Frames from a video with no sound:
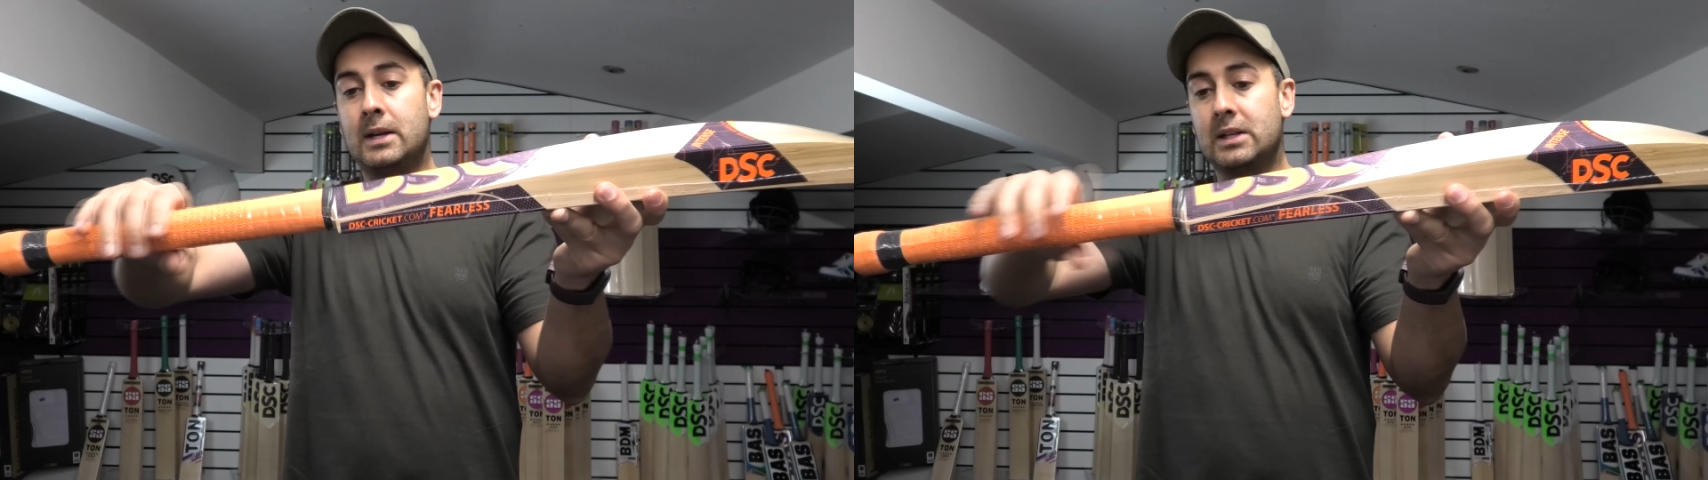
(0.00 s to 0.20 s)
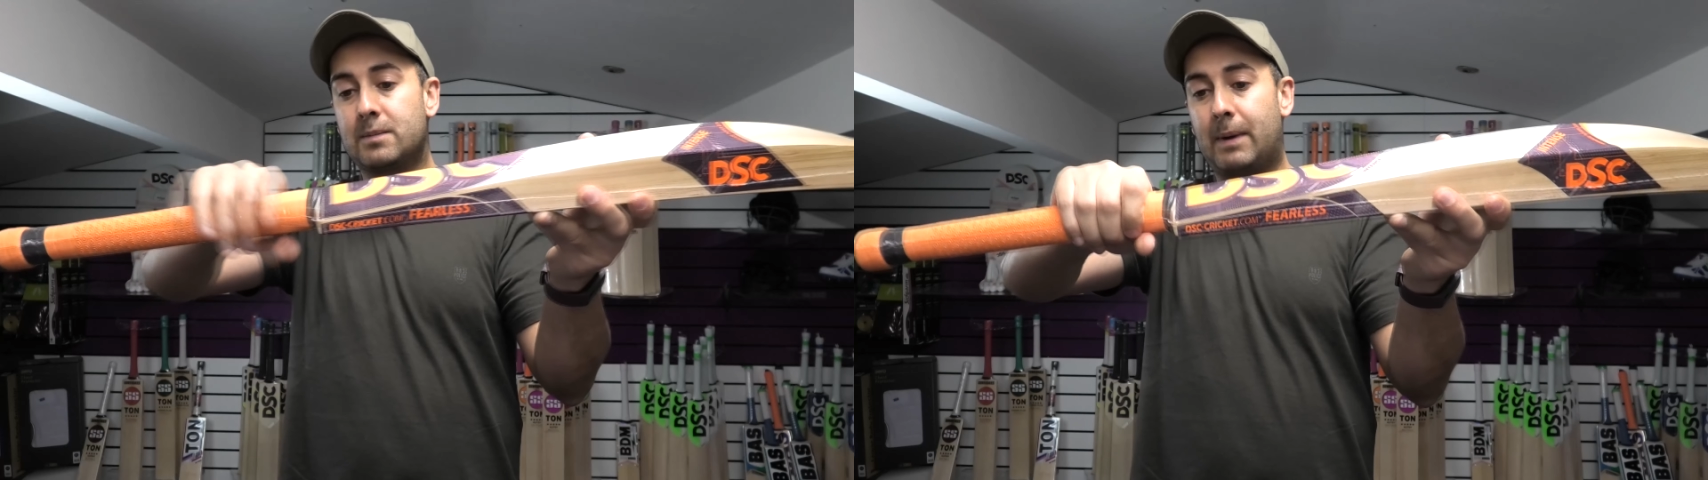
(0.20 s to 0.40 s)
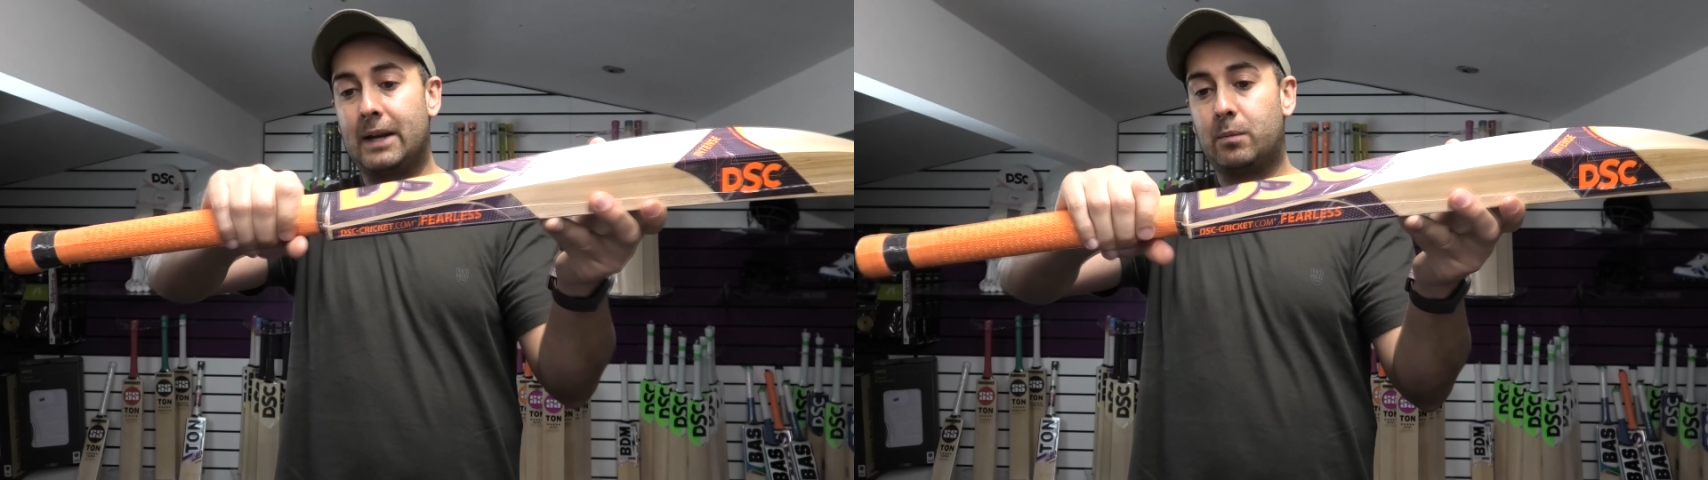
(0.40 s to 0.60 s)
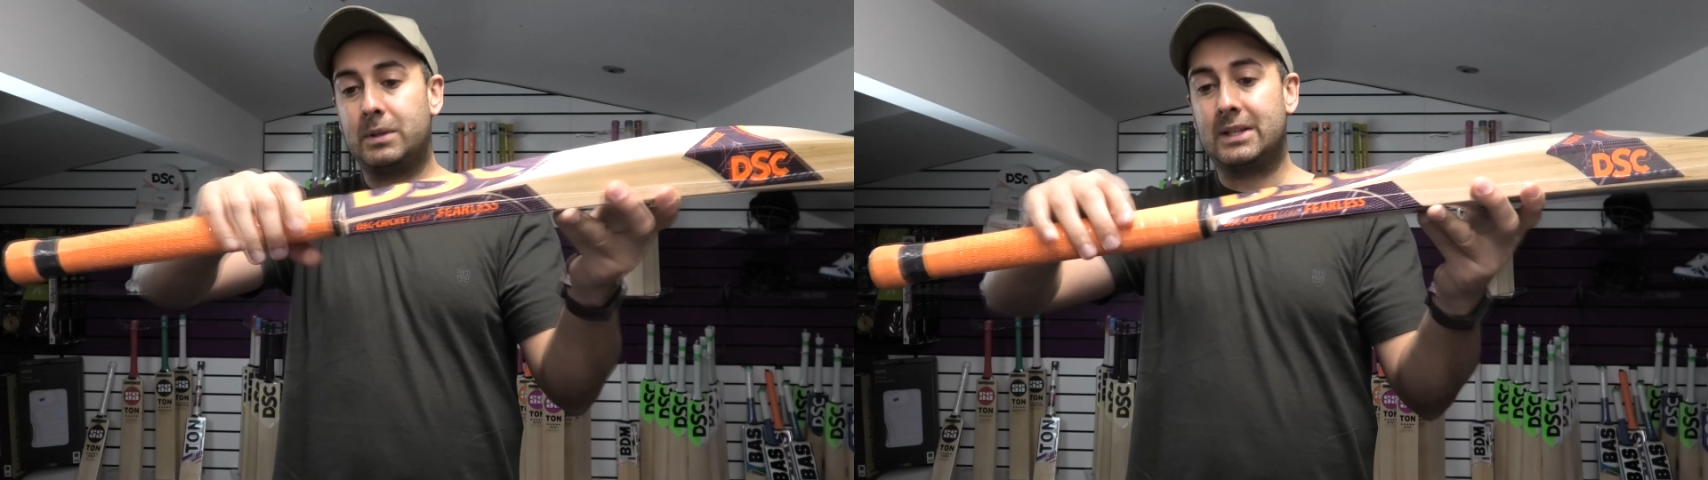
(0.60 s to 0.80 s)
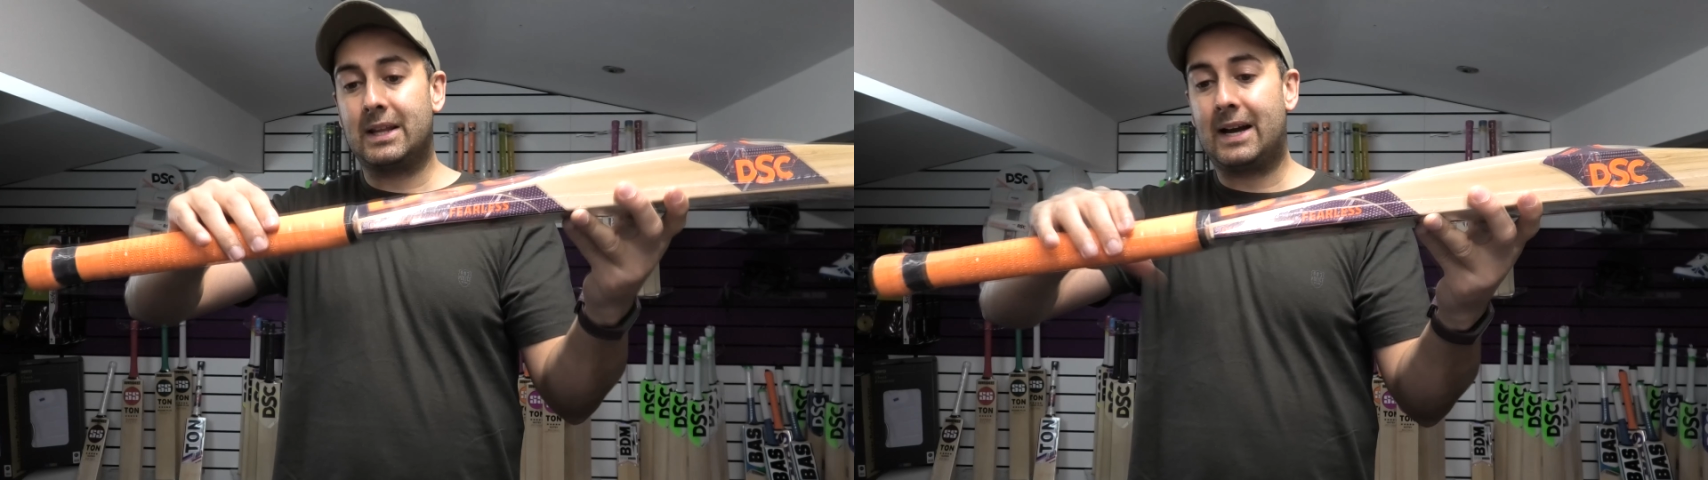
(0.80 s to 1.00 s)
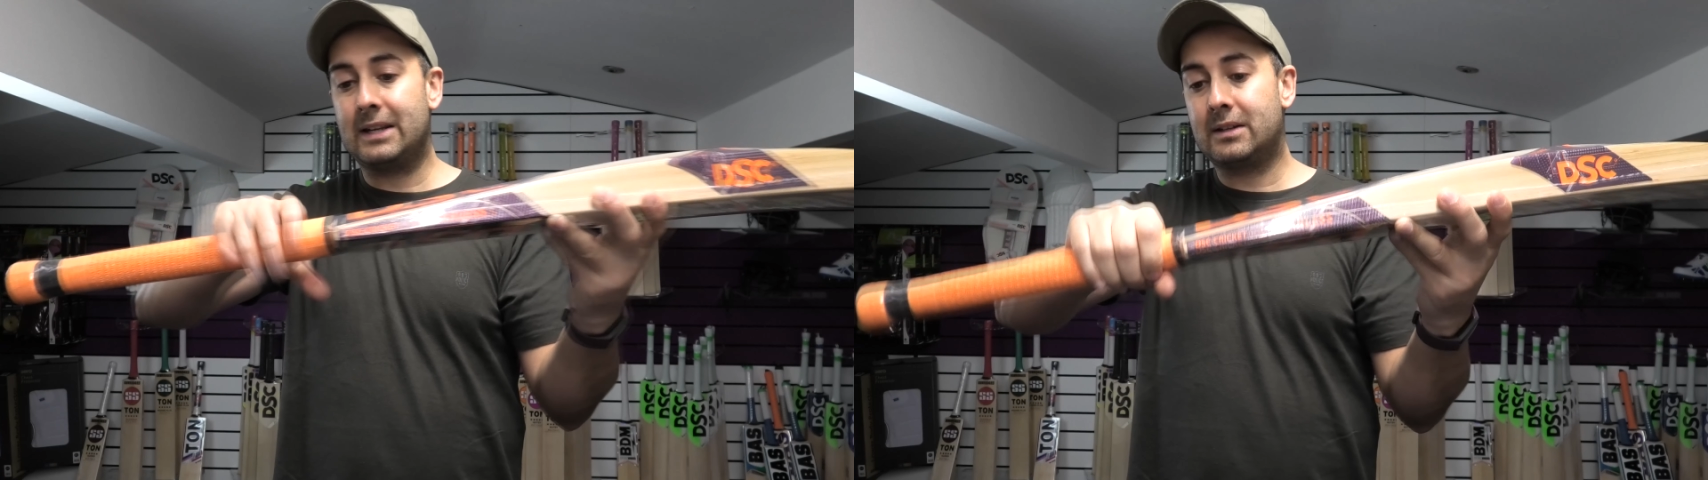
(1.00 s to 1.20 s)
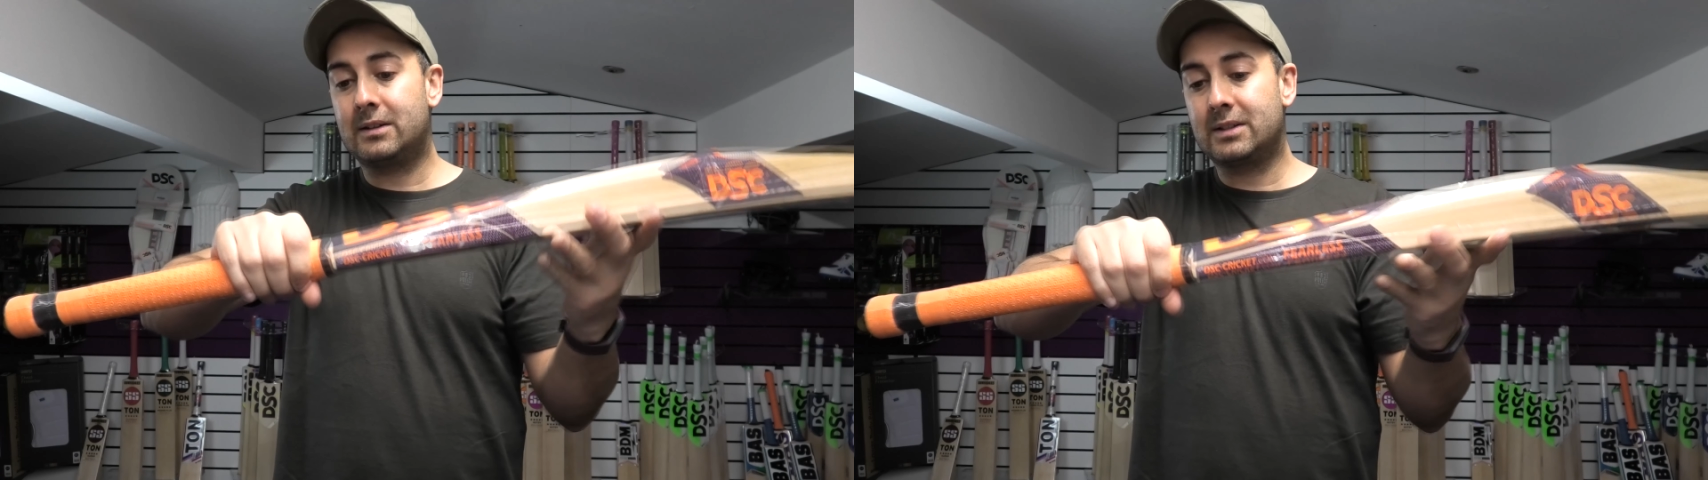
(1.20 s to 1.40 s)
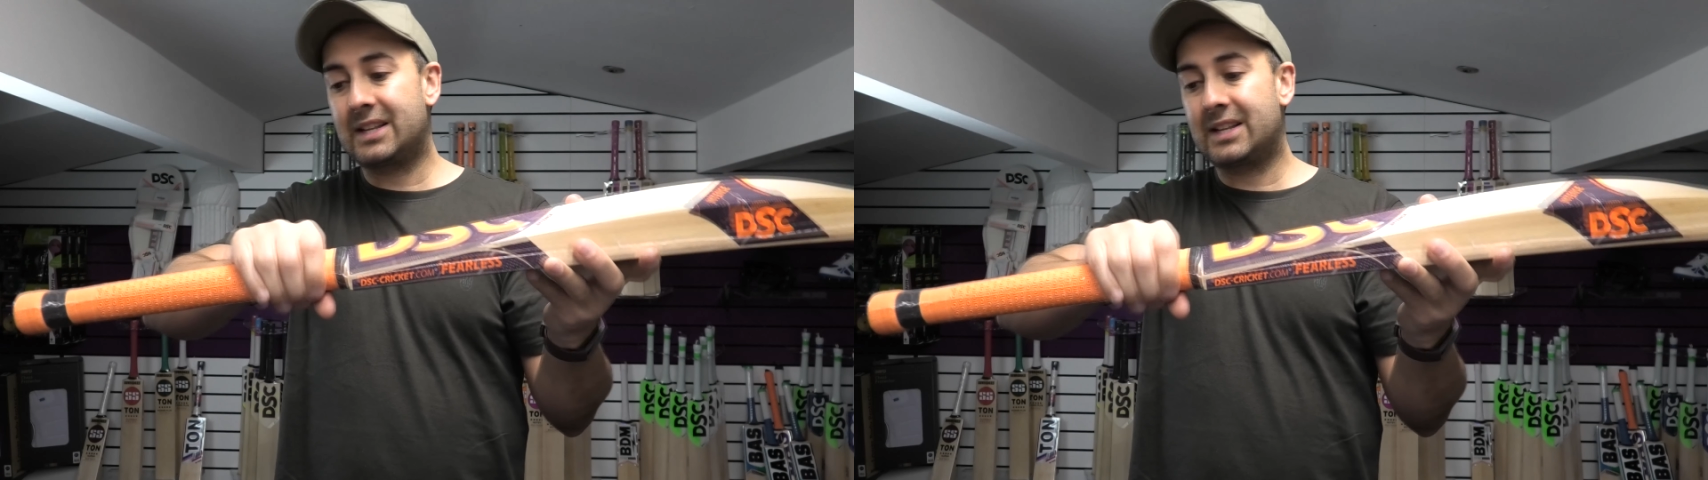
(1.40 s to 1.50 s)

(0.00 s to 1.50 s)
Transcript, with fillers: Spine up into the handle,